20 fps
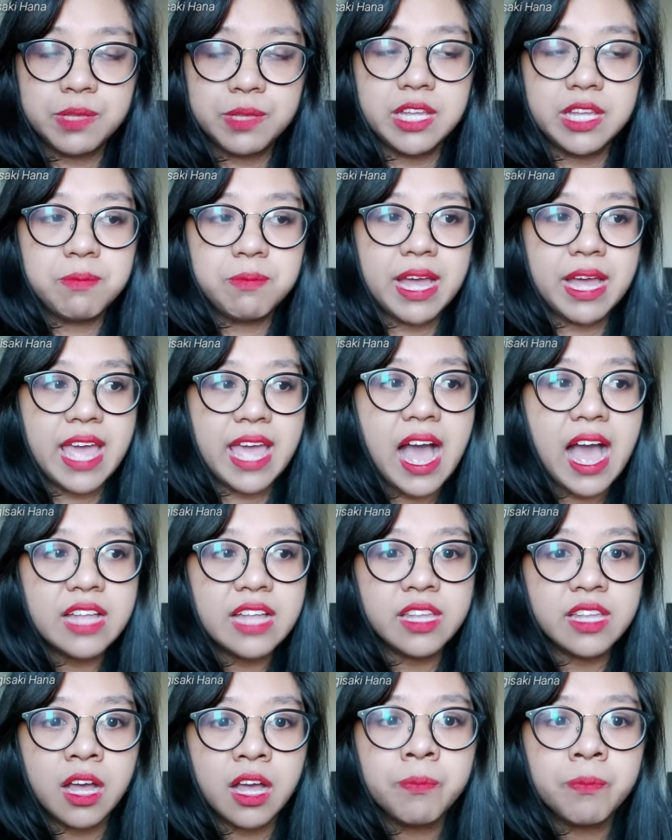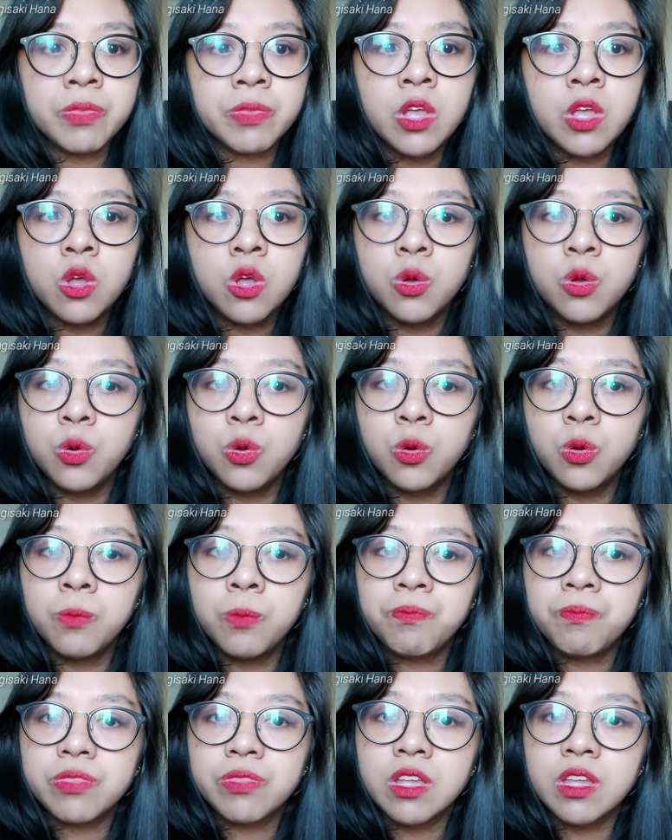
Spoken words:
played by Hana, who